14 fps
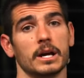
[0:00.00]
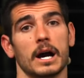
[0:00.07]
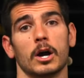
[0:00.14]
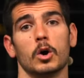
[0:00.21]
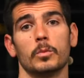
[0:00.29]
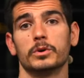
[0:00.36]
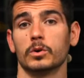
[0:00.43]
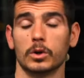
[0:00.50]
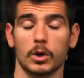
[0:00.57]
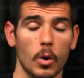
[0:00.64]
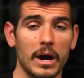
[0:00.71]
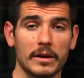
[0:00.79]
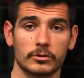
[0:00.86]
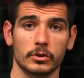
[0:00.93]
I hope you
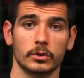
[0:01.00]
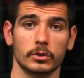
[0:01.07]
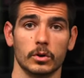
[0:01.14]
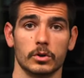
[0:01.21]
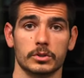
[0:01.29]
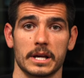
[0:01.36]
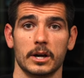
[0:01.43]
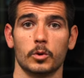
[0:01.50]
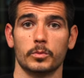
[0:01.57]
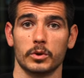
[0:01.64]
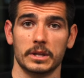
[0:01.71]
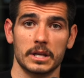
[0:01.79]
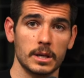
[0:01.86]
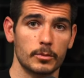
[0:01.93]
go after your goals. I hope
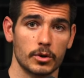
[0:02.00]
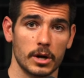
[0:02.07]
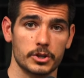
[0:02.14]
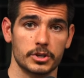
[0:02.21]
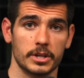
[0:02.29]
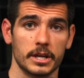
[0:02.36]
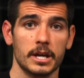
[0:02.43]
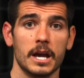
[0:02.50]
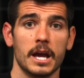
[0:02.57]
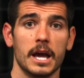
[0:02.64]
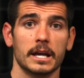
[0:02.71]
you keep crushing it.